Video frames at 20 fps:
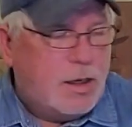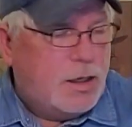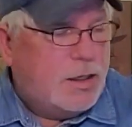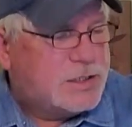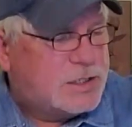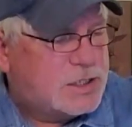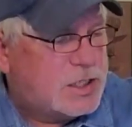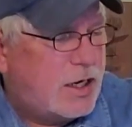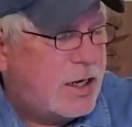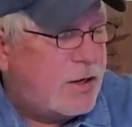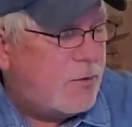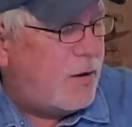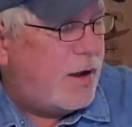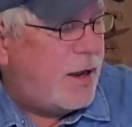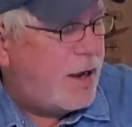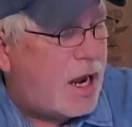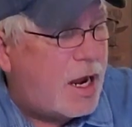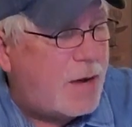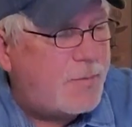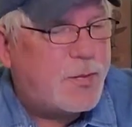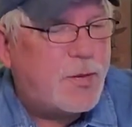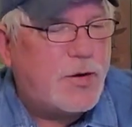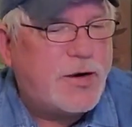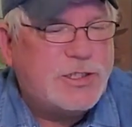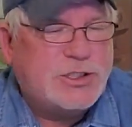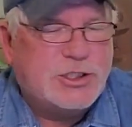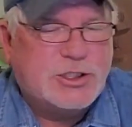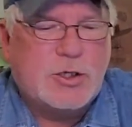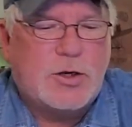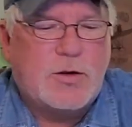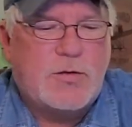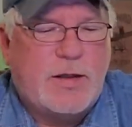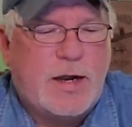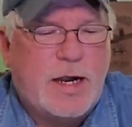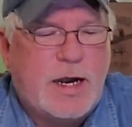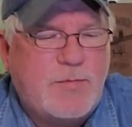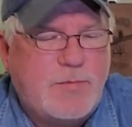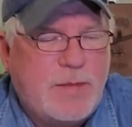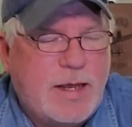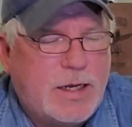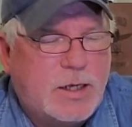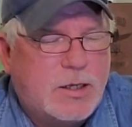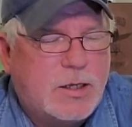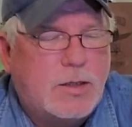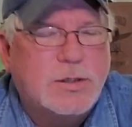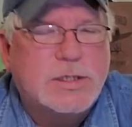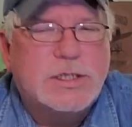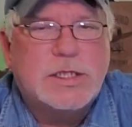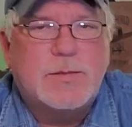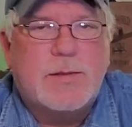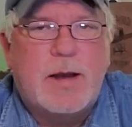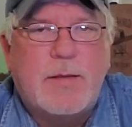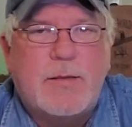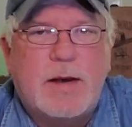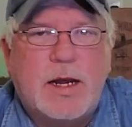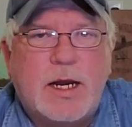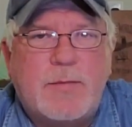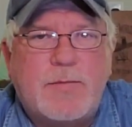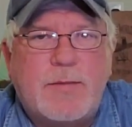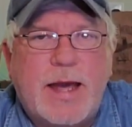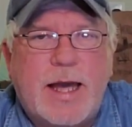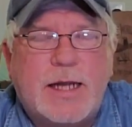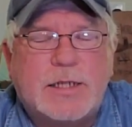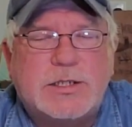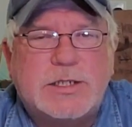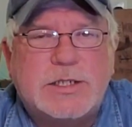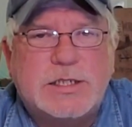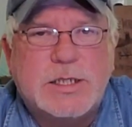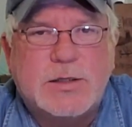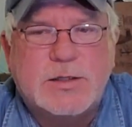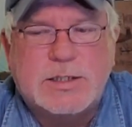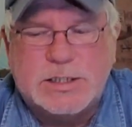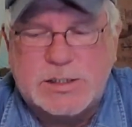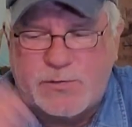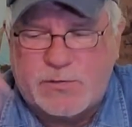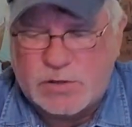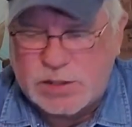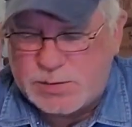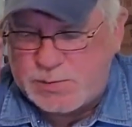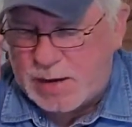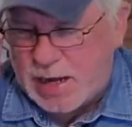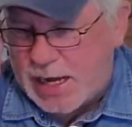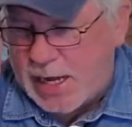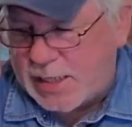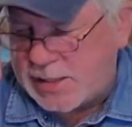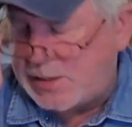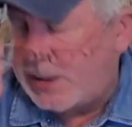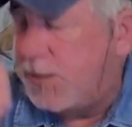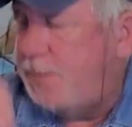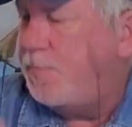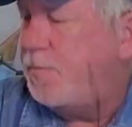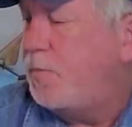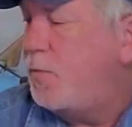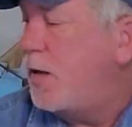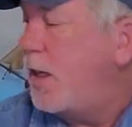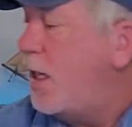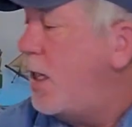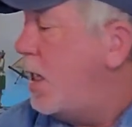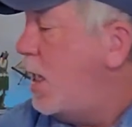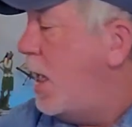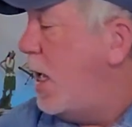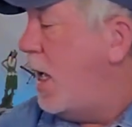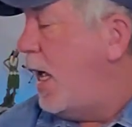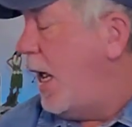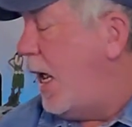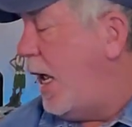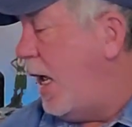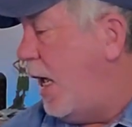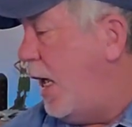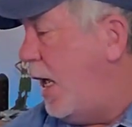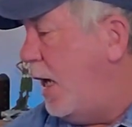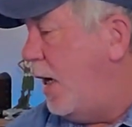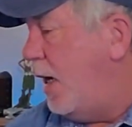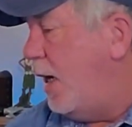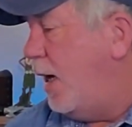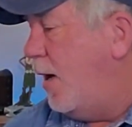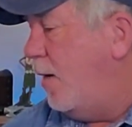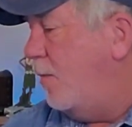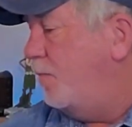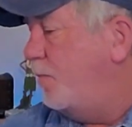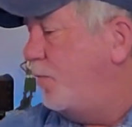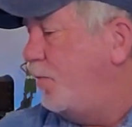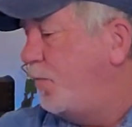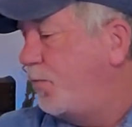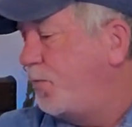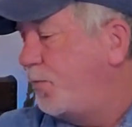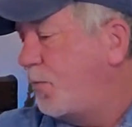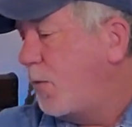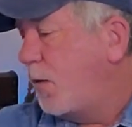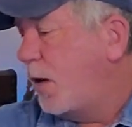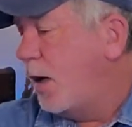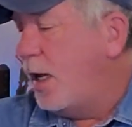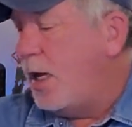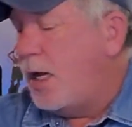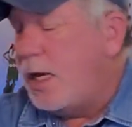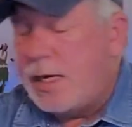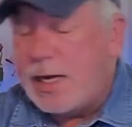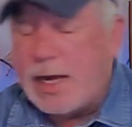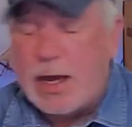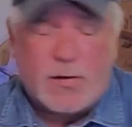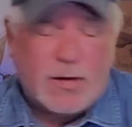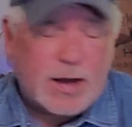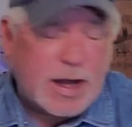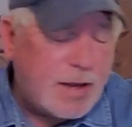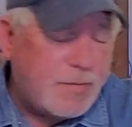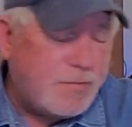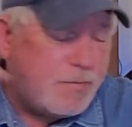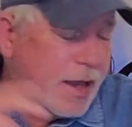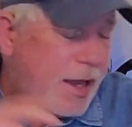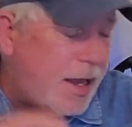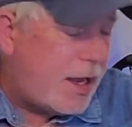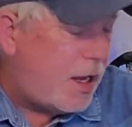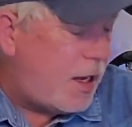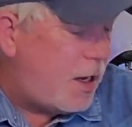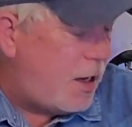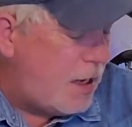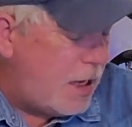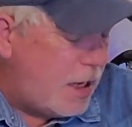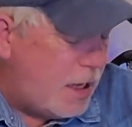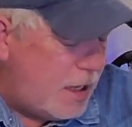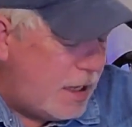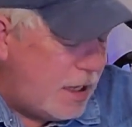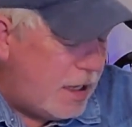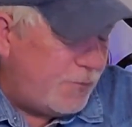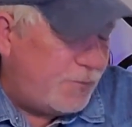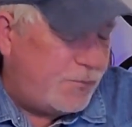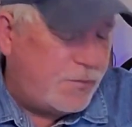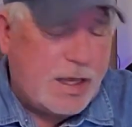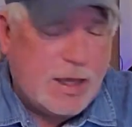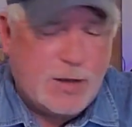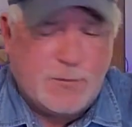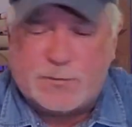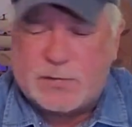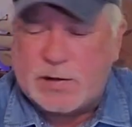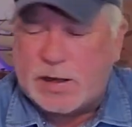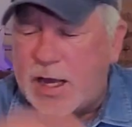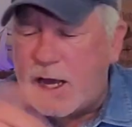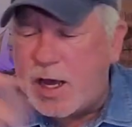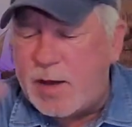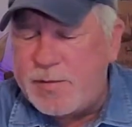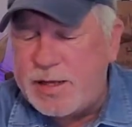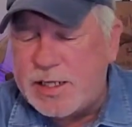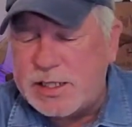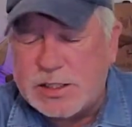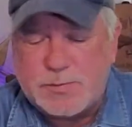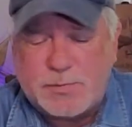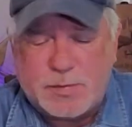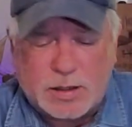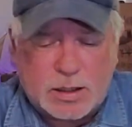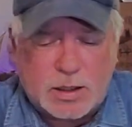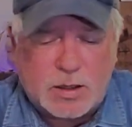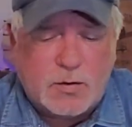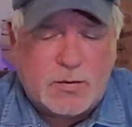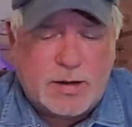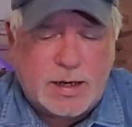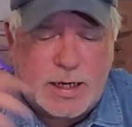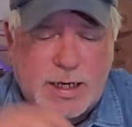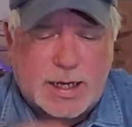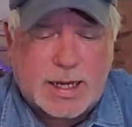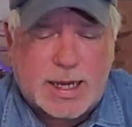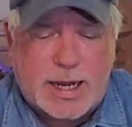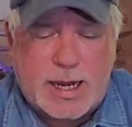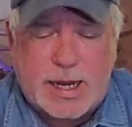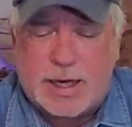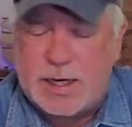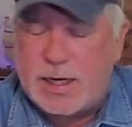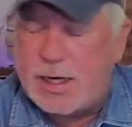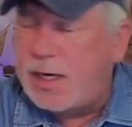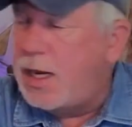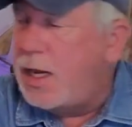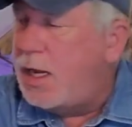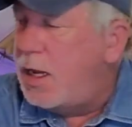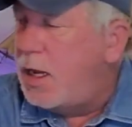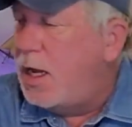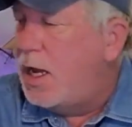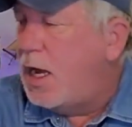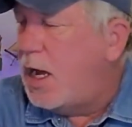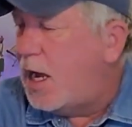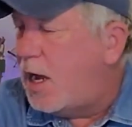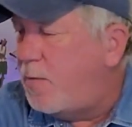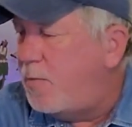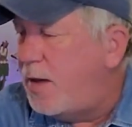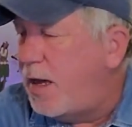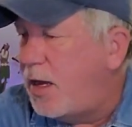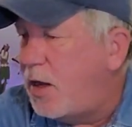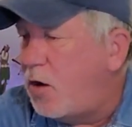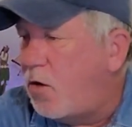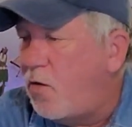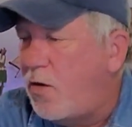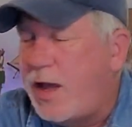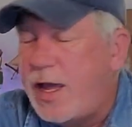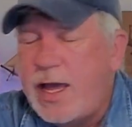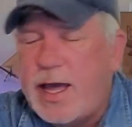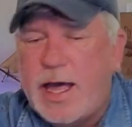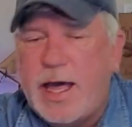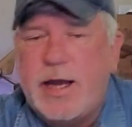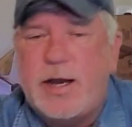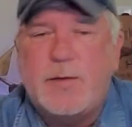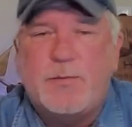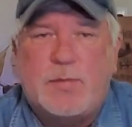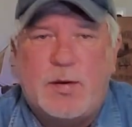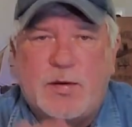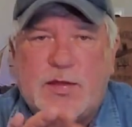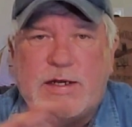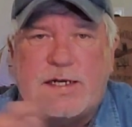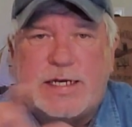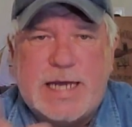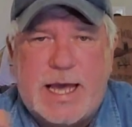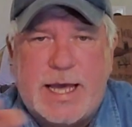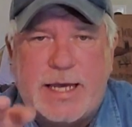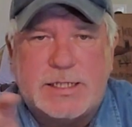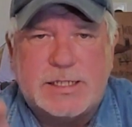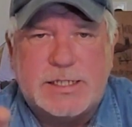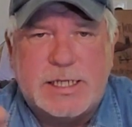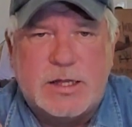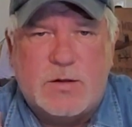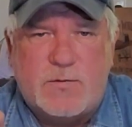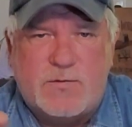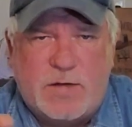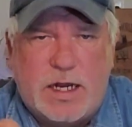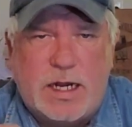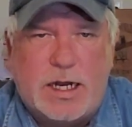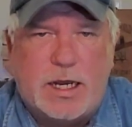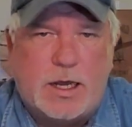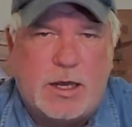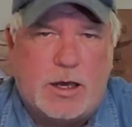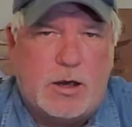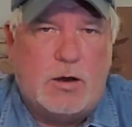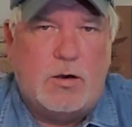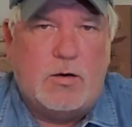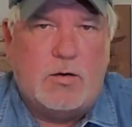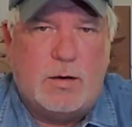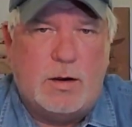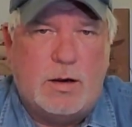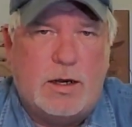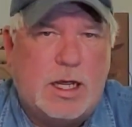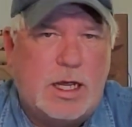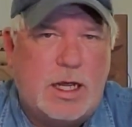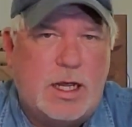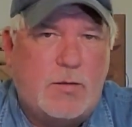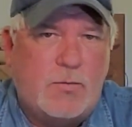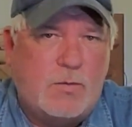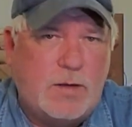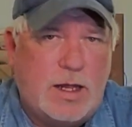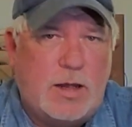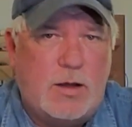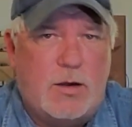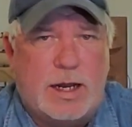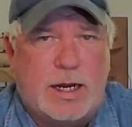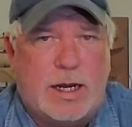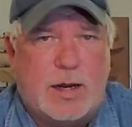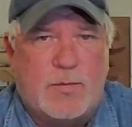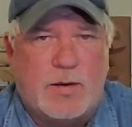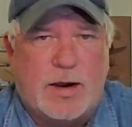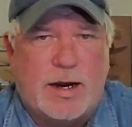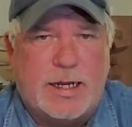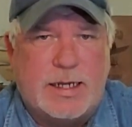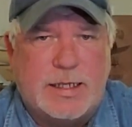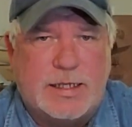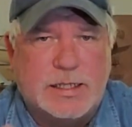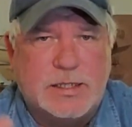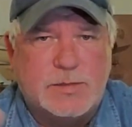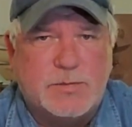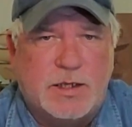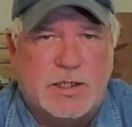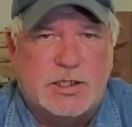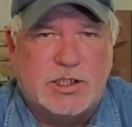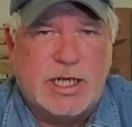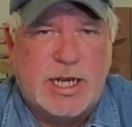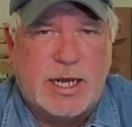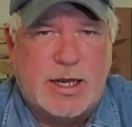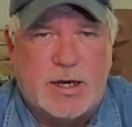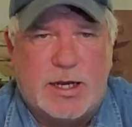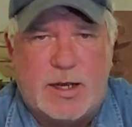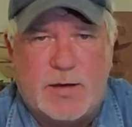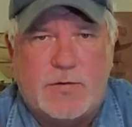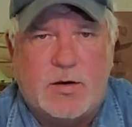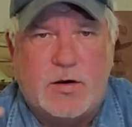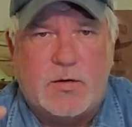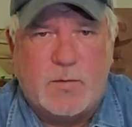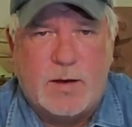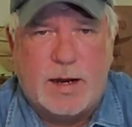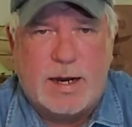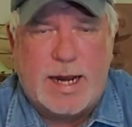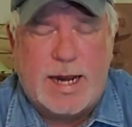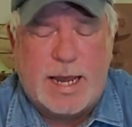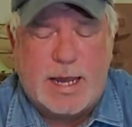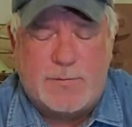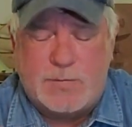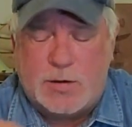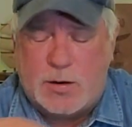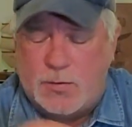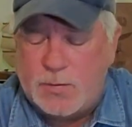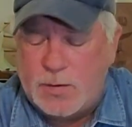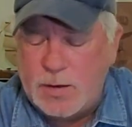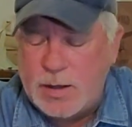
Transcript: So anyway, I'm pretty sure that I made close to my money back just on this first box. And now I may, if the comments below indicate it, I may go ahead and put the text in the video and, well, I could probably get this much out of it or what have you.